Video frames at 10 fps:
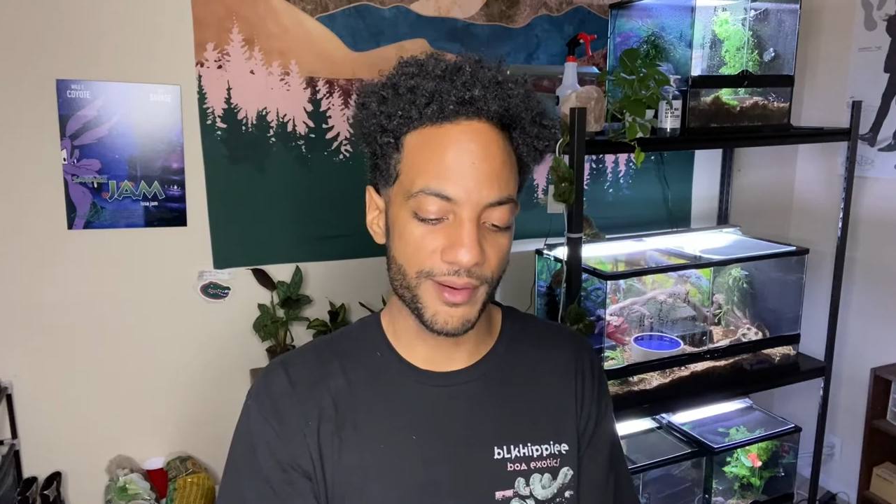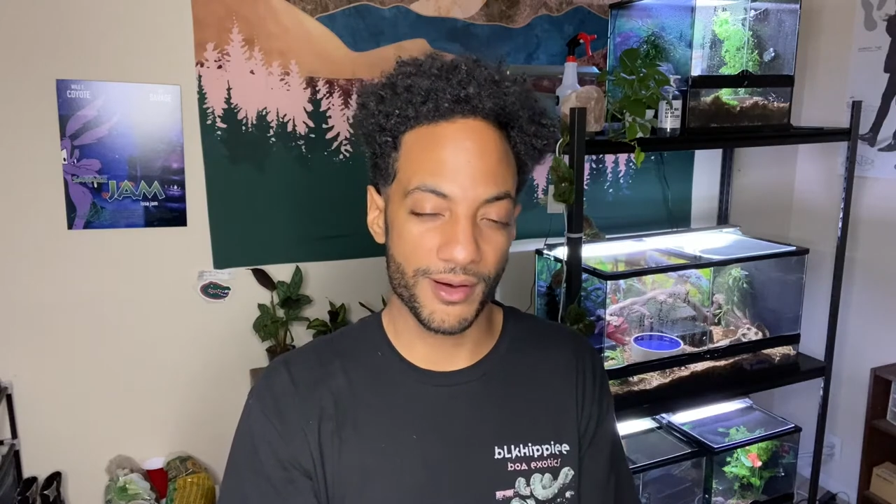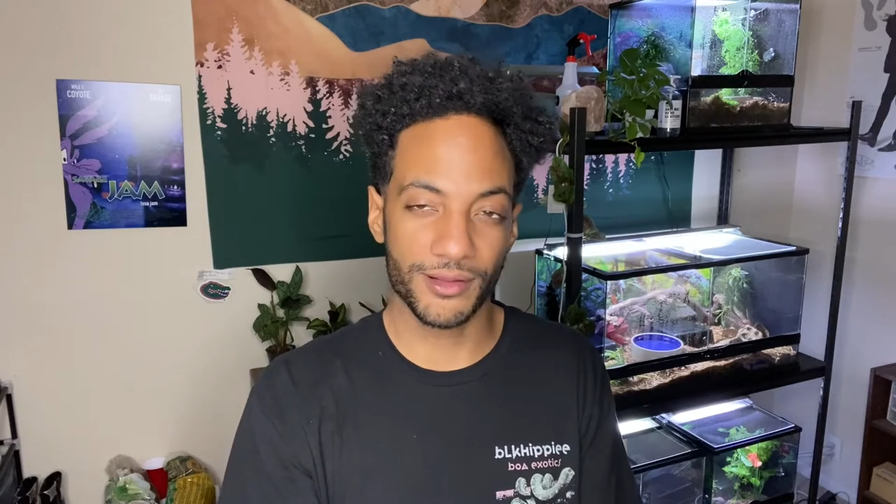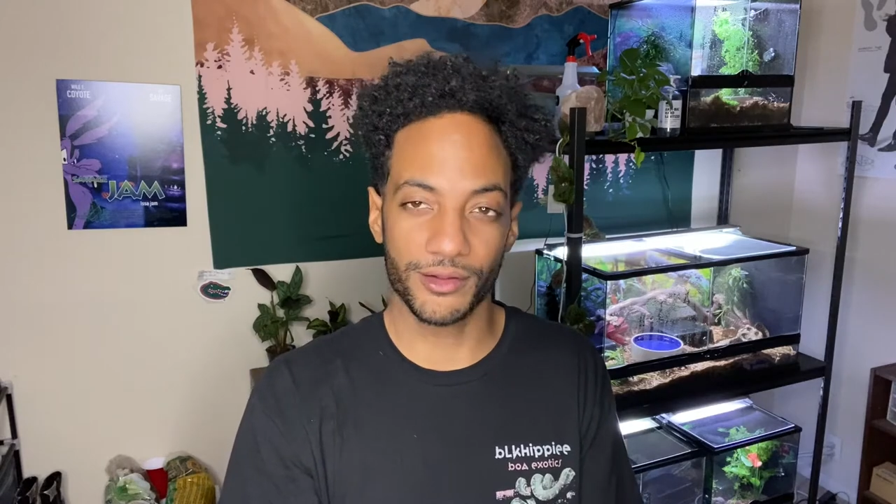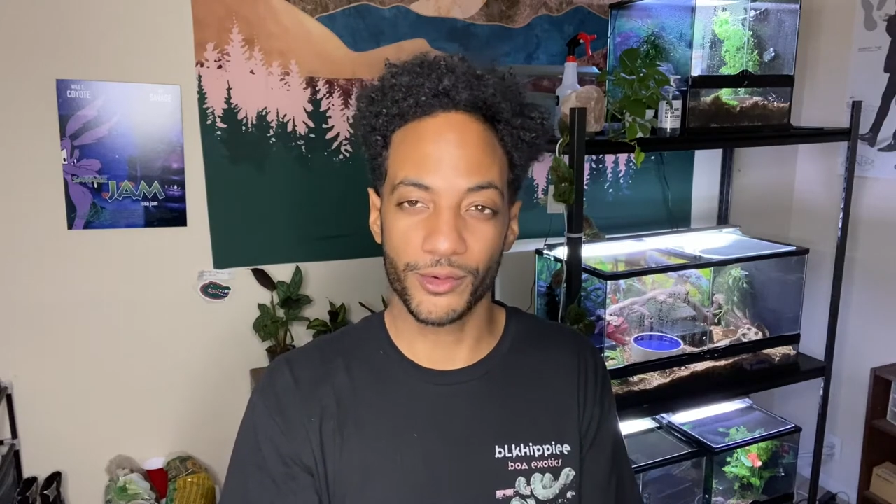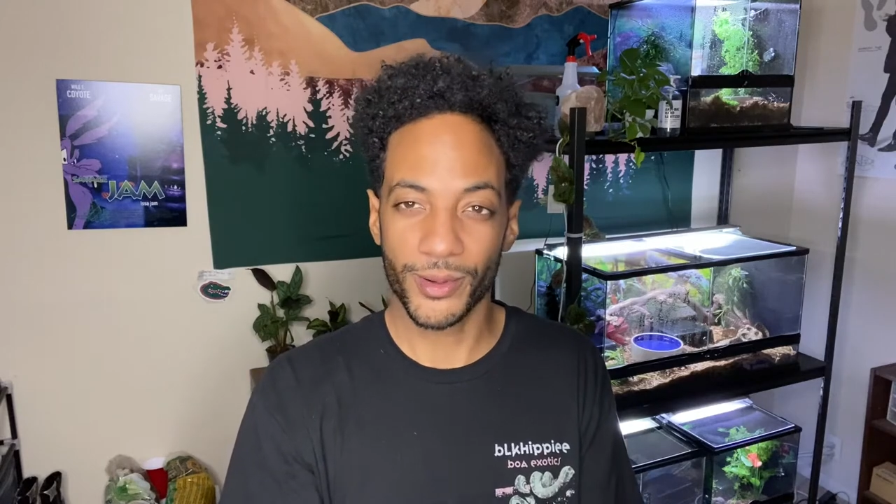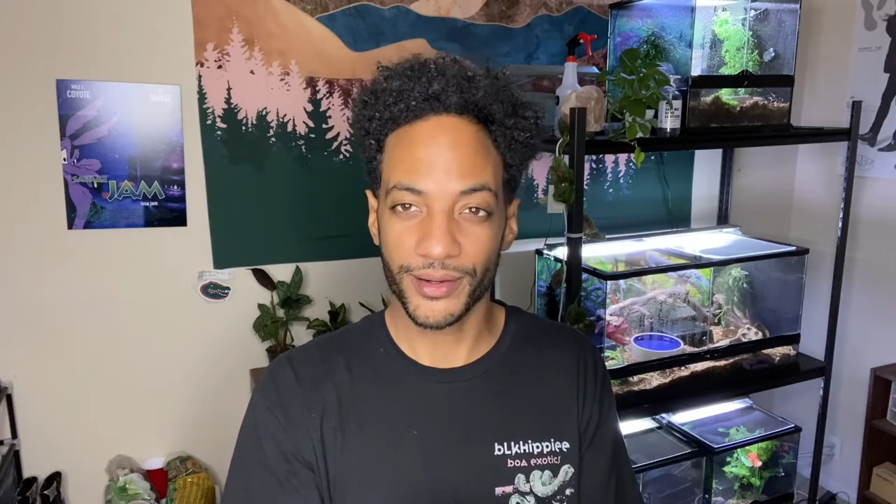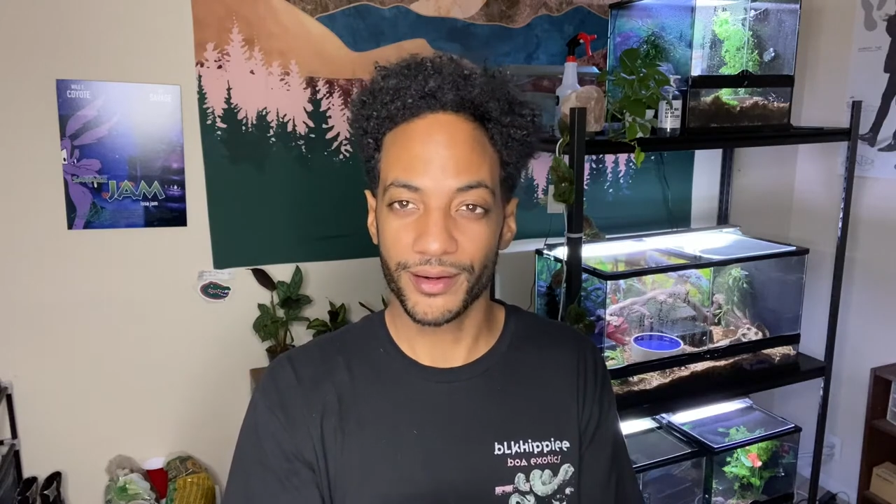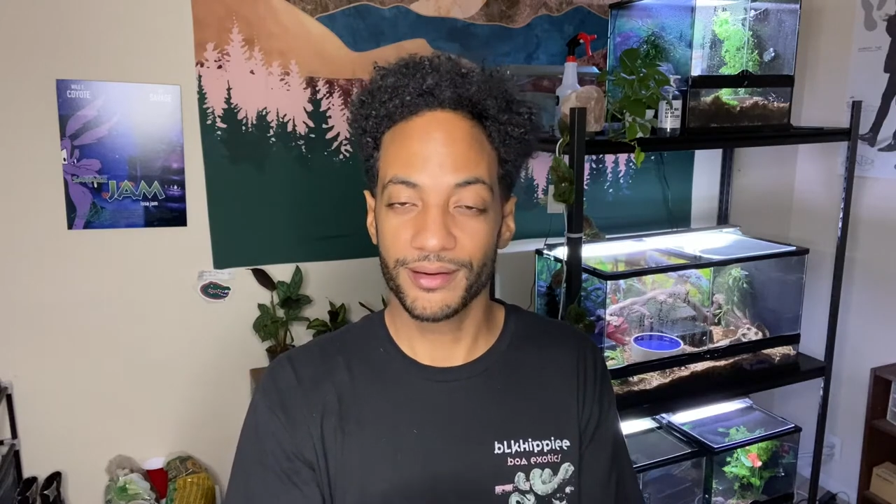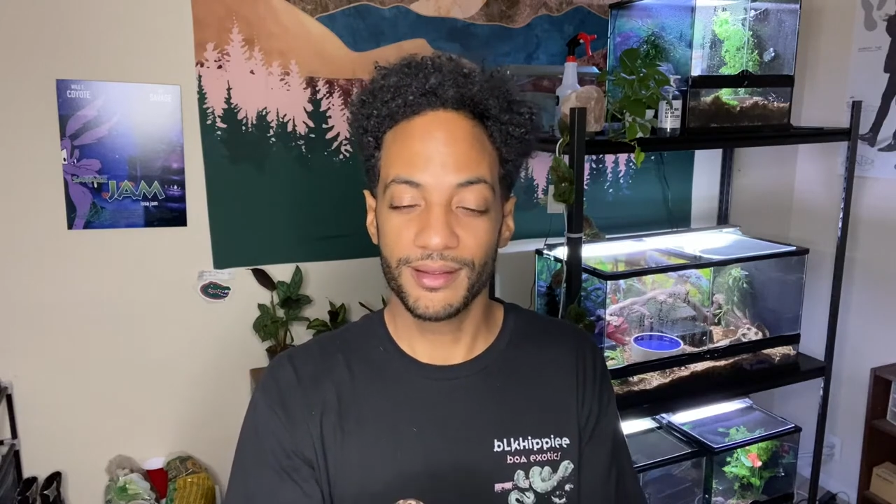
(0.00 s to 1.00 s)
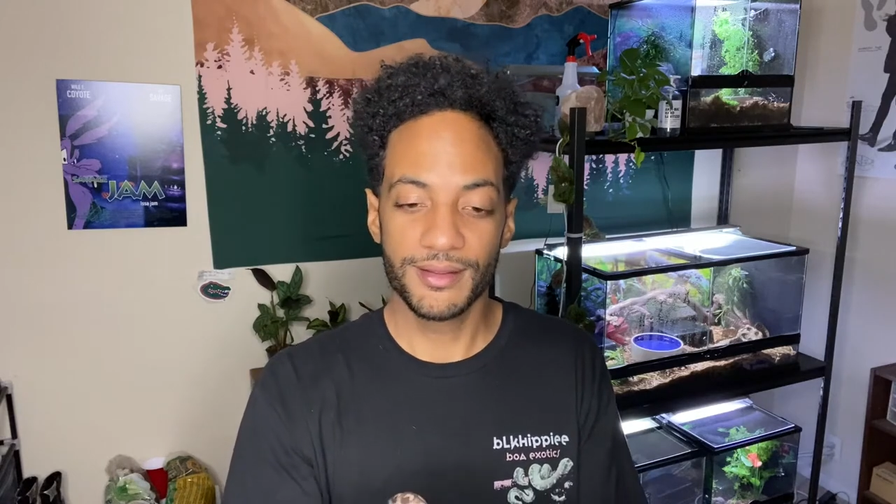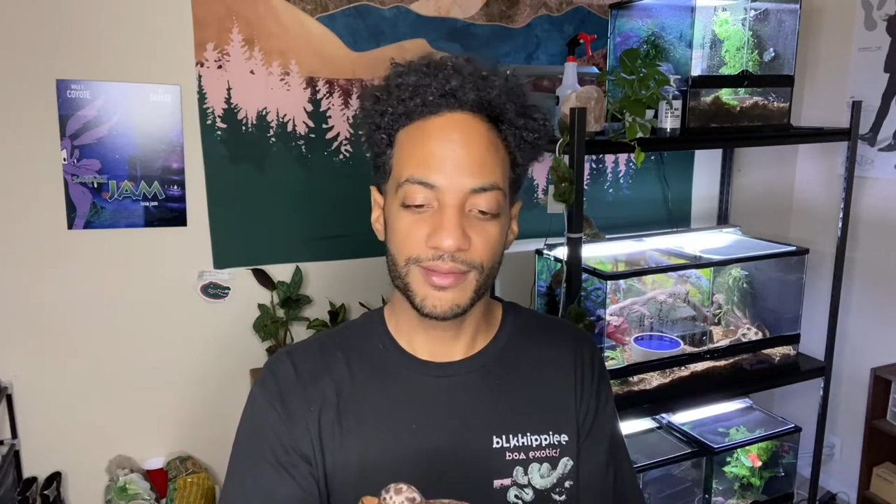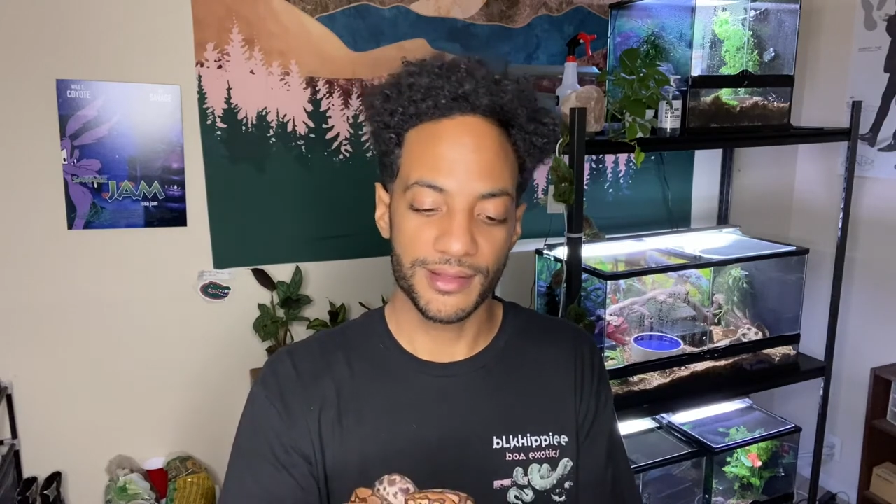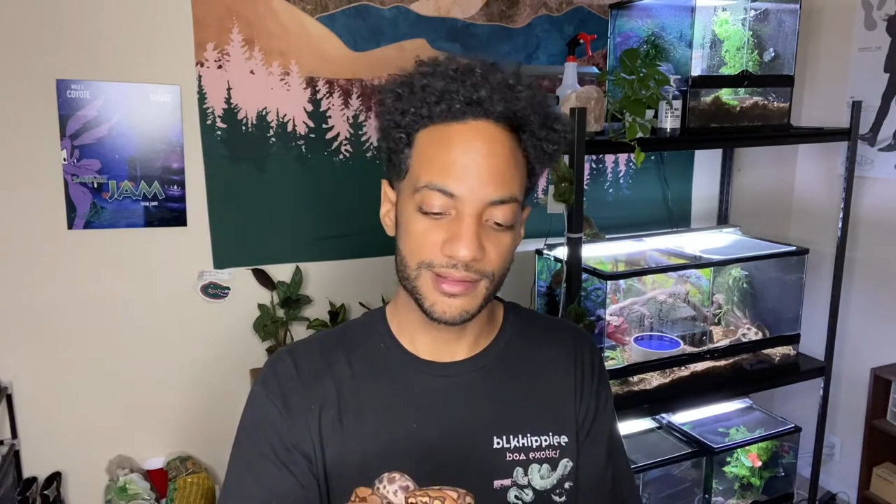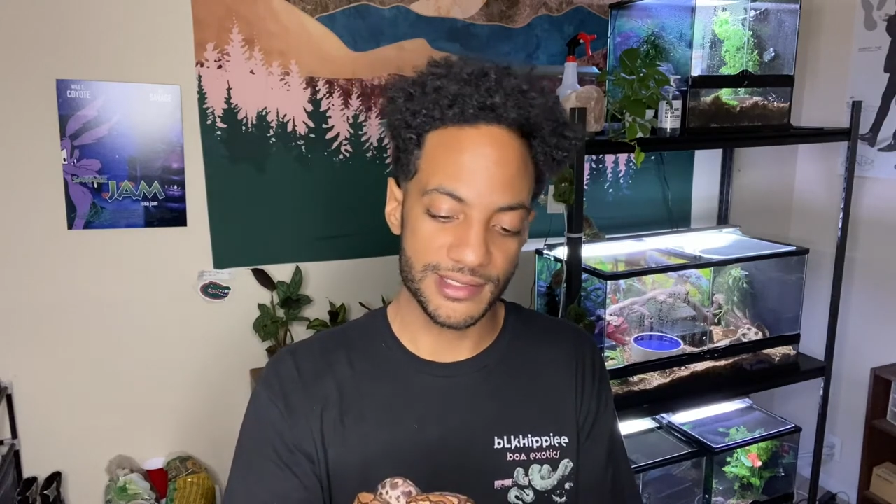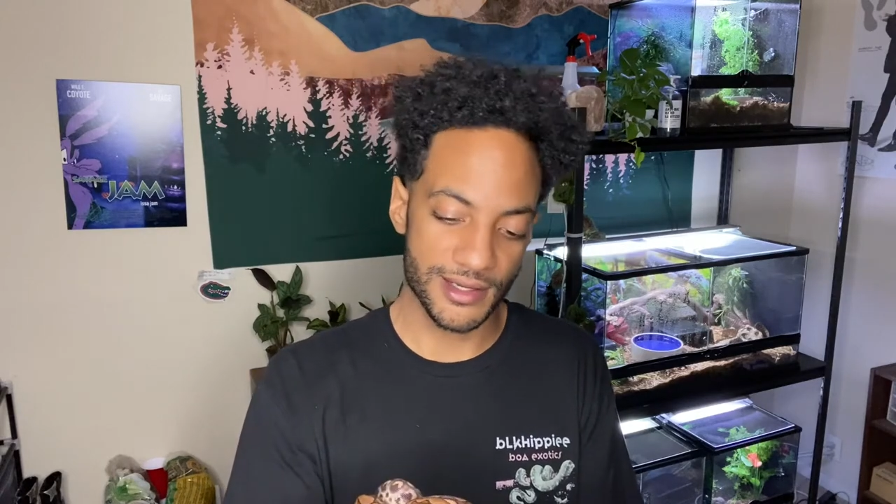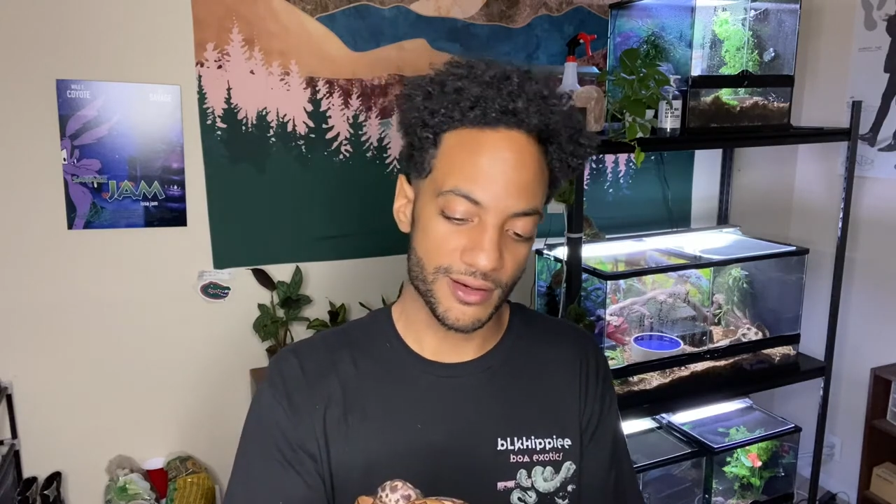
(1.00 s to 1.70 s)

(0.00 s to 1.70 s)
ball a little quicker than, say,